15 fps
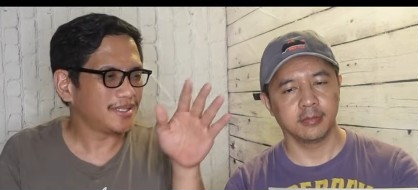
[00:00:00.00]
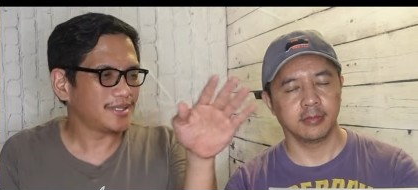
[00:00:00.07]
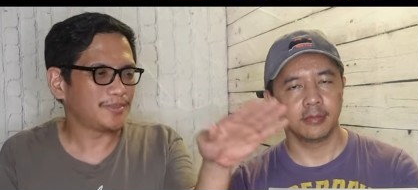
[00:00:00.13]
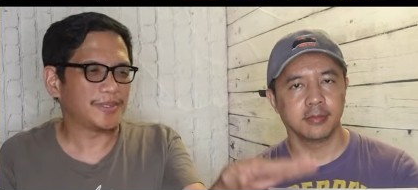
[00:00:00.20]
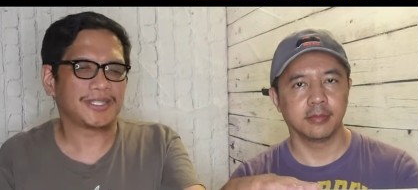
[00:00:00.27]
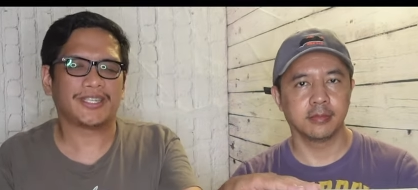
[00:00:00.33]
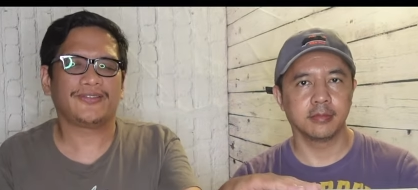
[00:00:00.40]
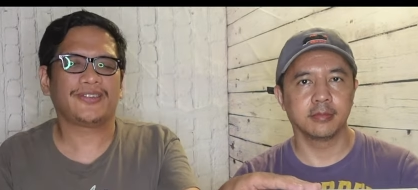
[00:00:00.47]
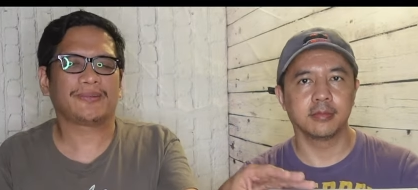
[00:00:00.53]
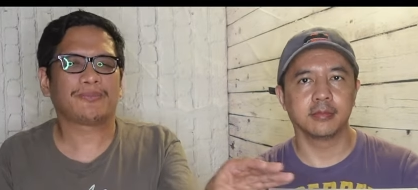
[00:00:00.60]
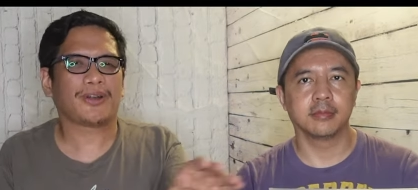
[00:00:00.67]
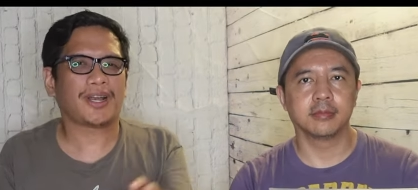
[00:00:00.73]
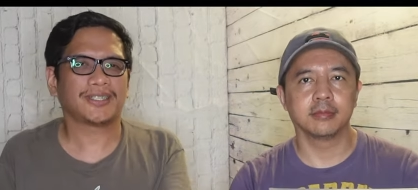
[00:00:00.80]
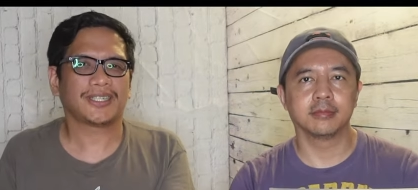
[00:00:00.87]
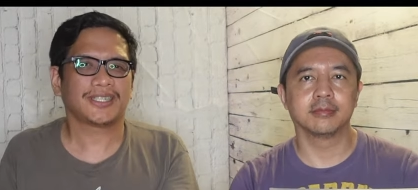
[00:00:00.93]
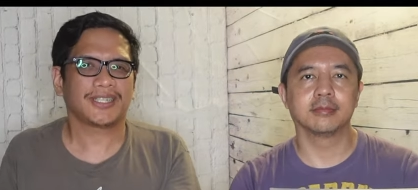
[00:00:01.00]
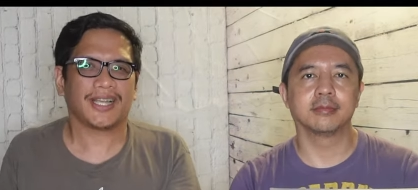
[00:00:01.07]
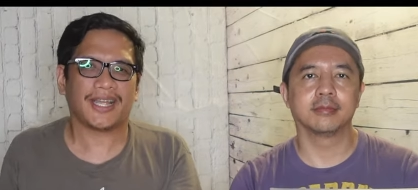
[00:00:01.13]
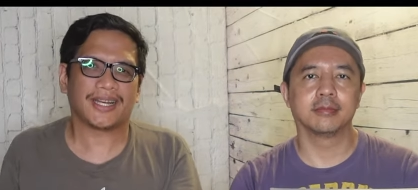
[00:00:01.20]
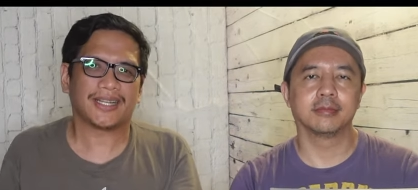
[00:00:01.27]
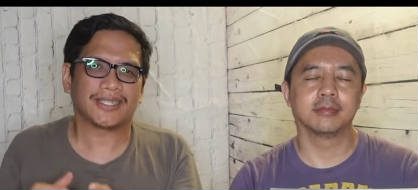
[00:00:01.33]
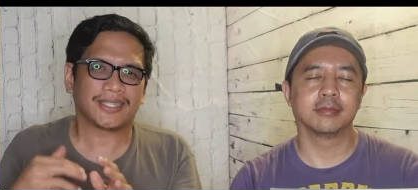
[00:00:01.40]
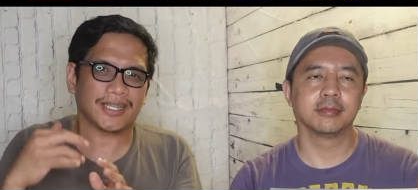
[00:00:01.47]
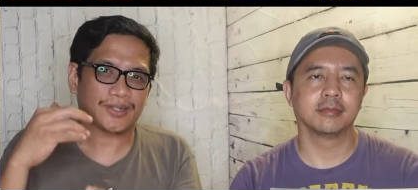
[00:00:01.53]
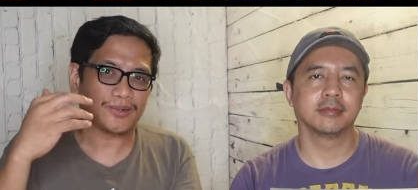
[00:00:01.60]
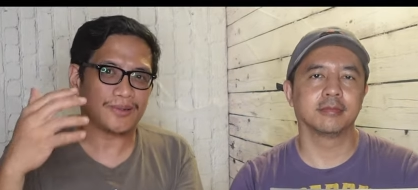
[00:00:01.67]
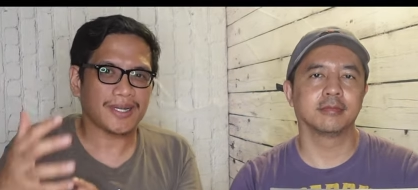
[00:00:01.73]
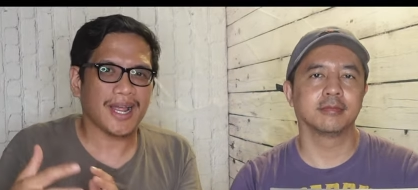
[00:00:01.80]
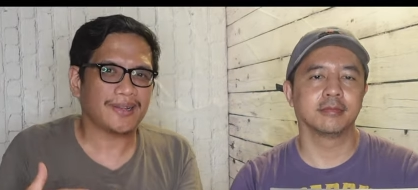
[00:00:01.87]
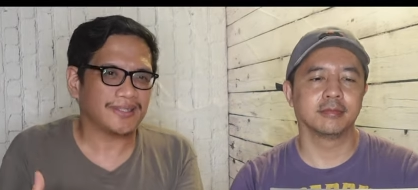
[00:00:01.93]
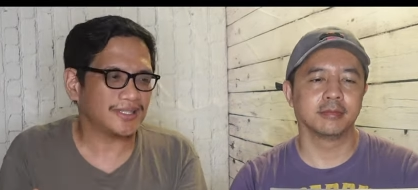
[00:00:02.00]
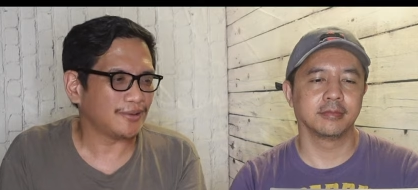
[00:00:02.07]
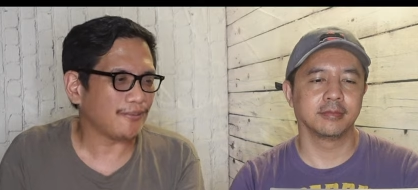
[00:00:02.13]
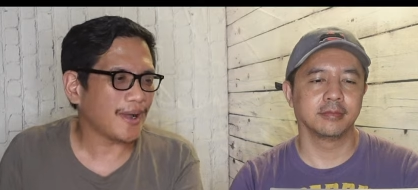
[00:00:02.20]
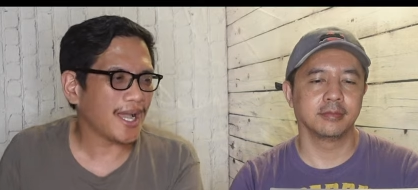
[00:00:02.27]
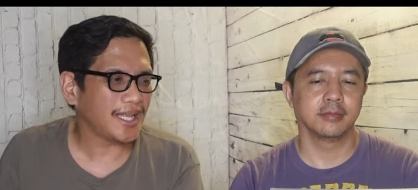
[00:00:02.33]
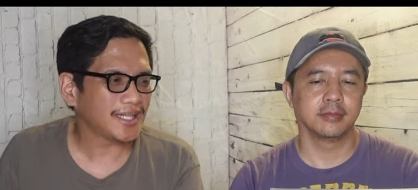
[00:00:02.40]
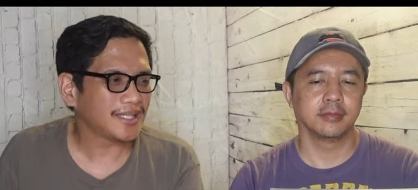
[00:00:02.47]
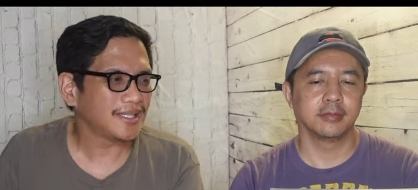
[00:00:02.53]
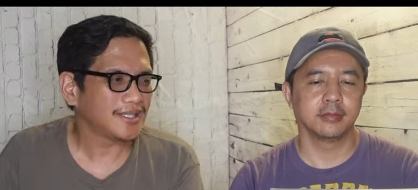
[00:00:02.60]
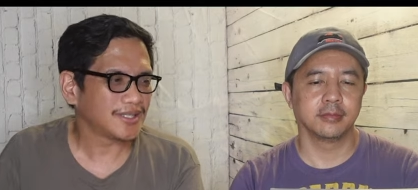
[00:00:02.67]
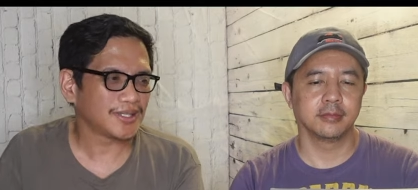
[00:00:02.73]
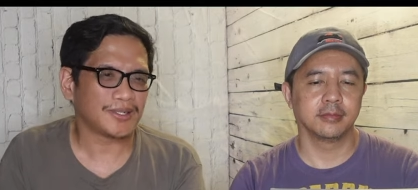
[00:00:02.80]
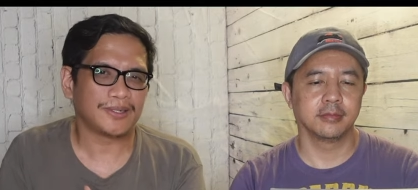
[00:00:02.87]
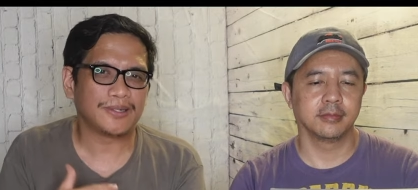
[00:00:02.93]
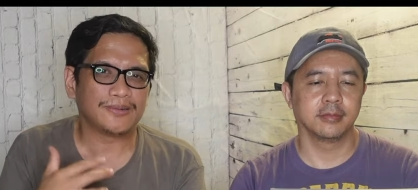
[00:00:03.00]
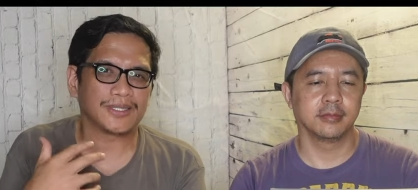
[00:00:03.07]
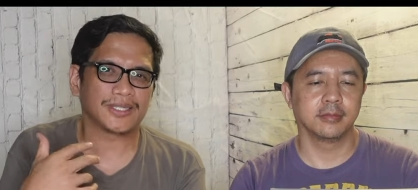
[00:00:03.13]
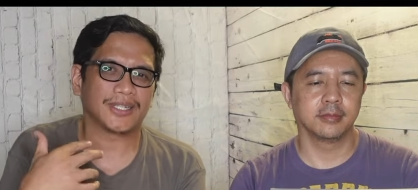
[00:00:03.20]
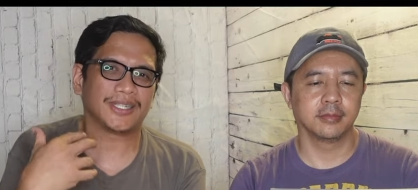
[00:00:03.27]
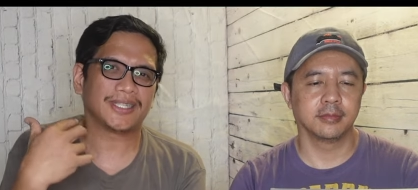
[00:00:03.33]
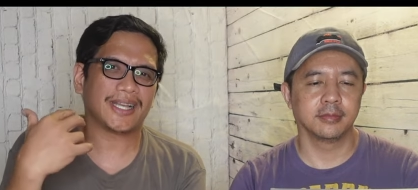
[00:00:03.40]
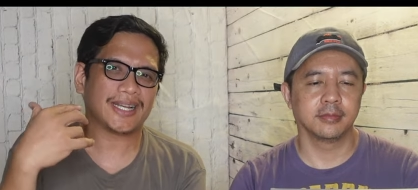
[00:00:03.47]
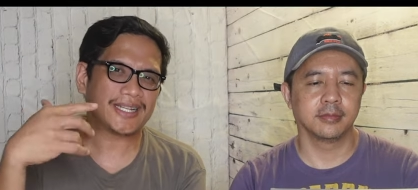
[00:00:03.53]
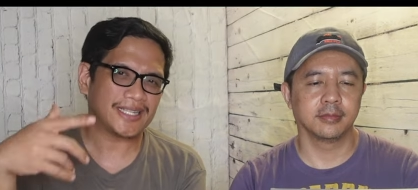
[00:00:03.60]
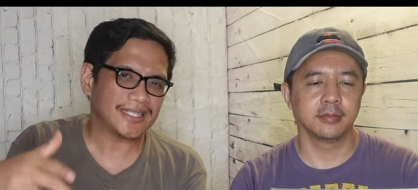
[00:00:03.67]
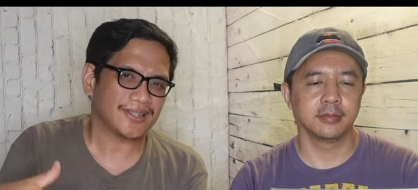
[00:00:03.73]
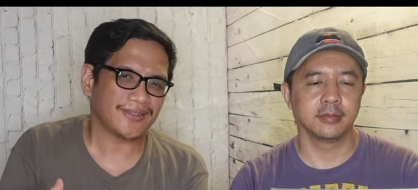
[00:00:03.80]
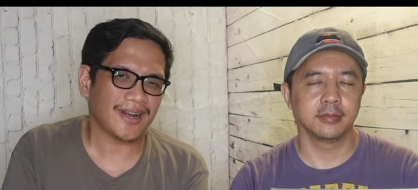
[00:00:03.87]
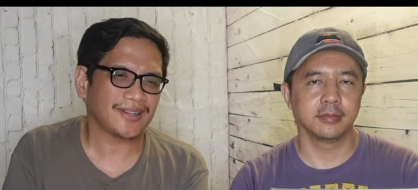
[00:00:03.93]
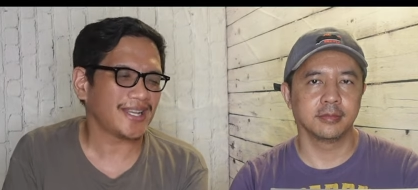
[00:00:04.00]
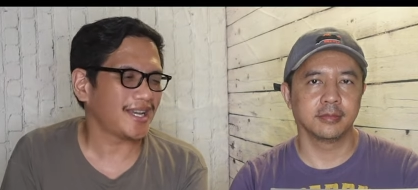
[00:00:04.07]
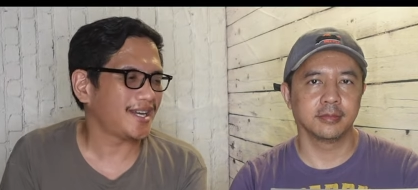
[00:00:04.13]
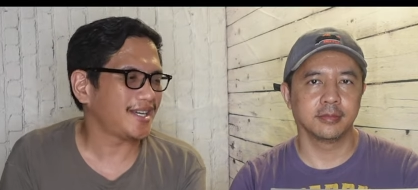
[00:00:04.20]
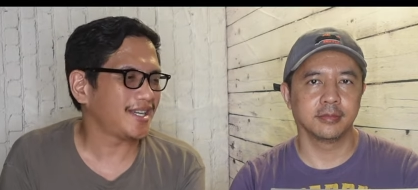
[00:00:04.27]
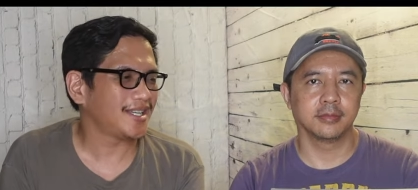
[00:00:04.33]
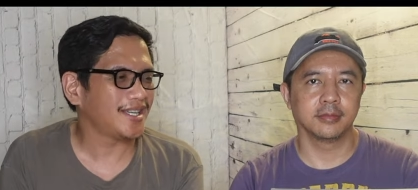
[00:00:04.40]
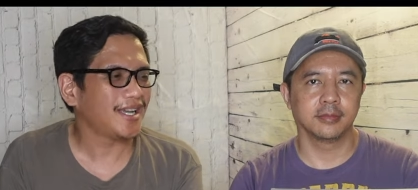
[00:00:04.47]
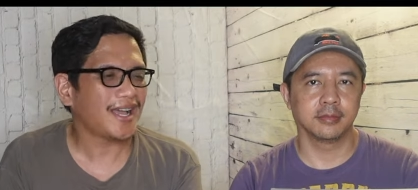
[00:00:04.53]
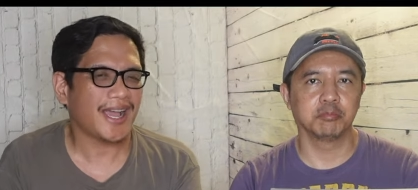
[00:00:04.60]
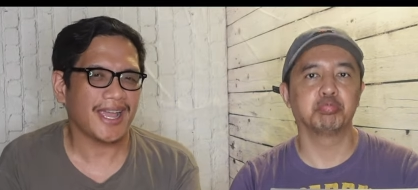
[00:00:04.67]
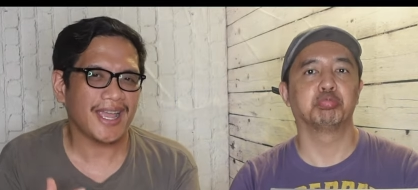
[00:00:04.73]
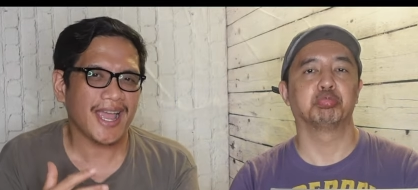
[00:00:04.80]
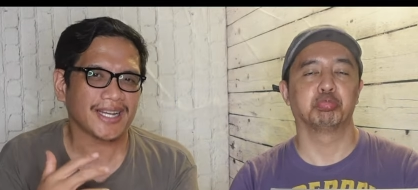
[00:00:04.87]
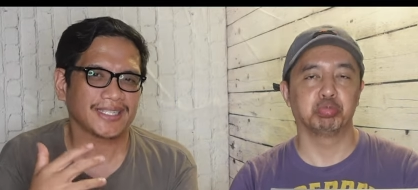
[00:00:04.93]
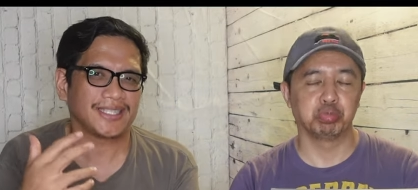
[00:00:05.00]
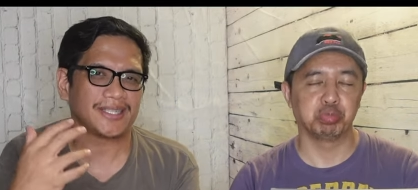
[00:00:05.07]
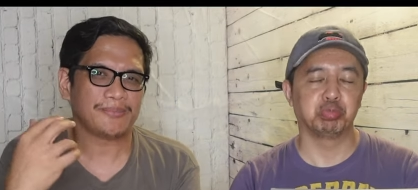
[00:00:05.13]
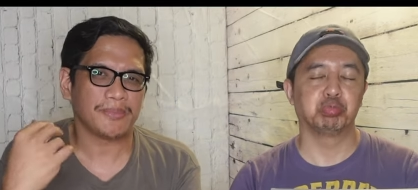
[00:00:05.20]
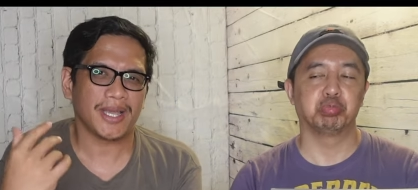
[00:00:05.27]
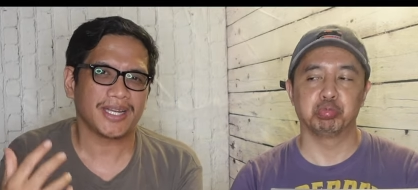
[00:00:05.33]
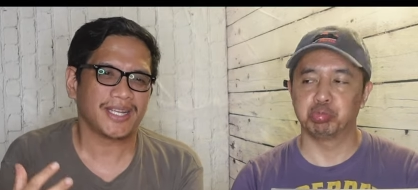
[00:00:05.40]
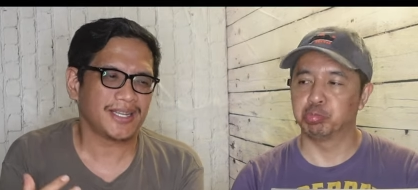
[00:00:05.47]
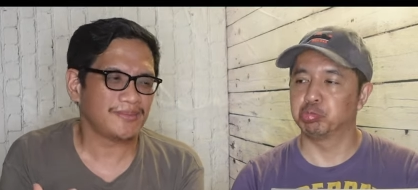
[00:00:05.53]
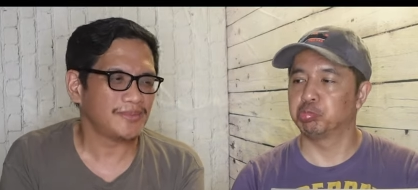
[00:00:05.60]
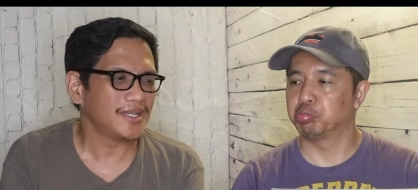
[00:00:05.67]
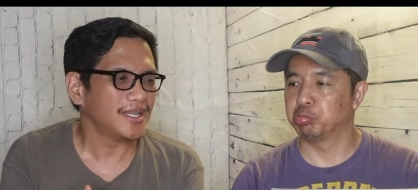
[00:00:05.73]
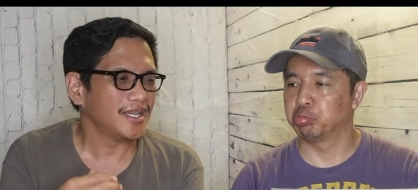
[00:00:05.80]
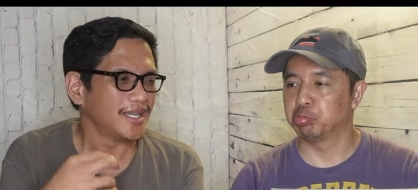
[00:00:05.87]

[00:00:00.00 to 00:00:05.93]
Speaker 1: specific product, and it's going out in the wild. So it was good that he's around the area. I actually met him.